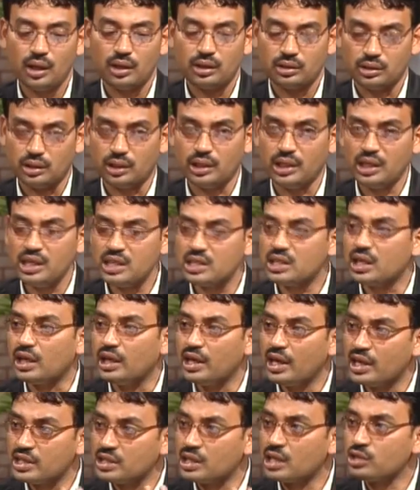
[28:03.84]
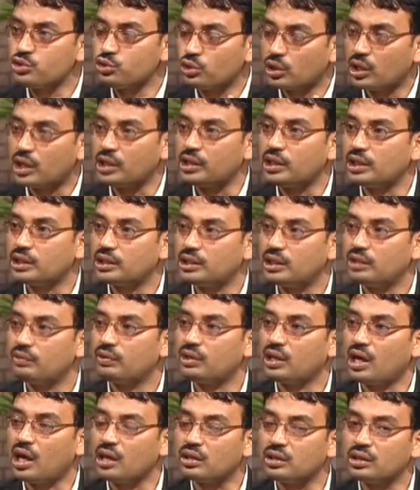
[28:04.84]
he has also conducted
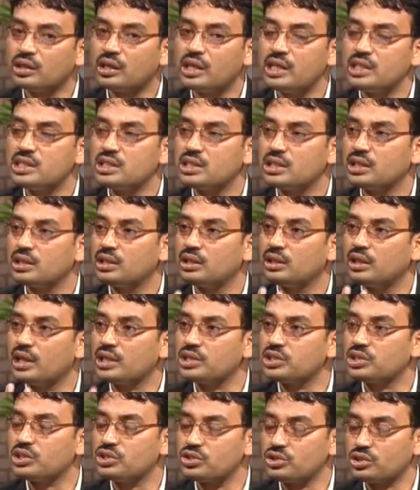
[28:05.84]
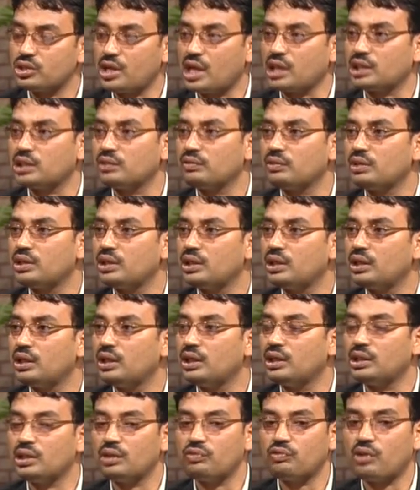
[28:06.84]
one organized extension activity
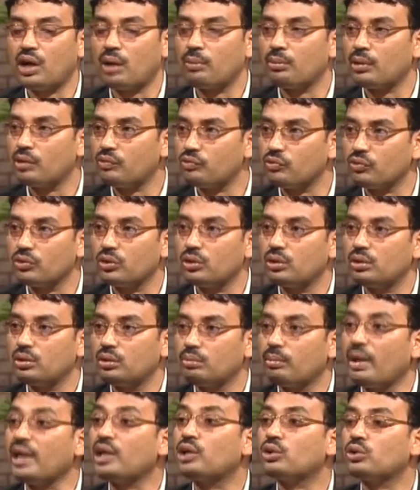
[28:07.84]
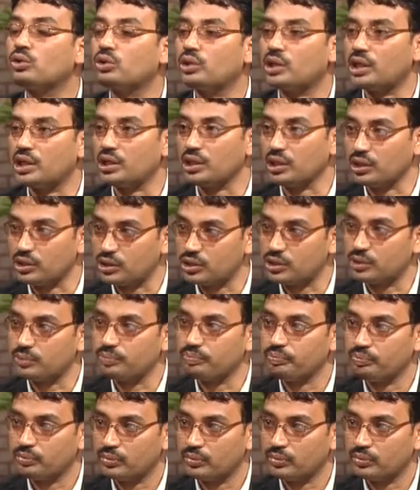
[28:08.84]
in the form of microcredit.